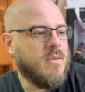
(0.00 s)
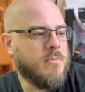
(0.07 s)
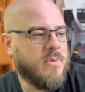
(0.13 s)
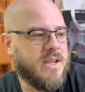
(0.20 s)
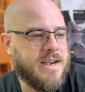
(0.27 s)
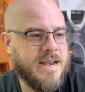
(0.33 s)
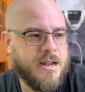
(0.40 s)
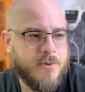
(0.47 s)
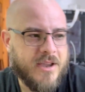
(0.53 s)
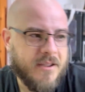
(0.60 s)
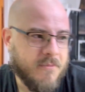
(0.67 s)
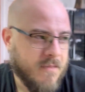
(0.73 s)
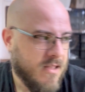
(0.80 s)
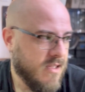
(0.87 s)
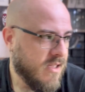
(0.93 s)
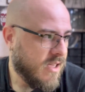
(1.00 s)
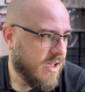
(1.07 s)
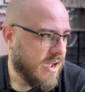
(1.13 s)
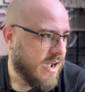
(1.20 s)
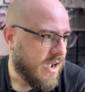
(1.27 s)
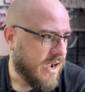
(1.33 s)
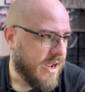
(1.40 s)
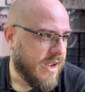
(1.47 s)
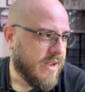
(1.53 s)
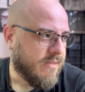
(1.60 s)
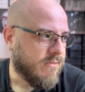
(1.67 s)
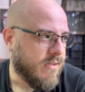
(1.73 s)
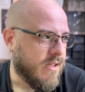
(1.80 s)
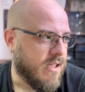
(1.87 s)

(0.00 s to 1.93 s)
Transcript: But anyway, I